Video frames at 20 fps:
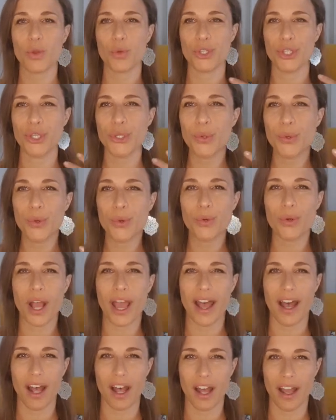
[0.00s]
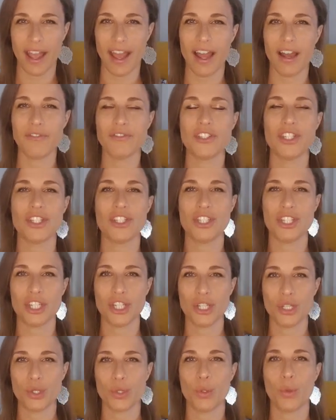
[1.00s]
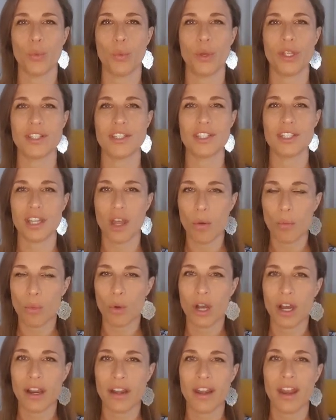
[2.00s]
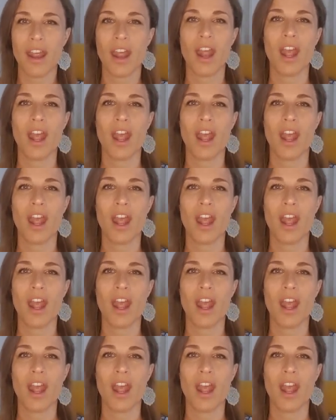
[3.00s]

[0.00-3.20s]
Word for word: you have to deal with someone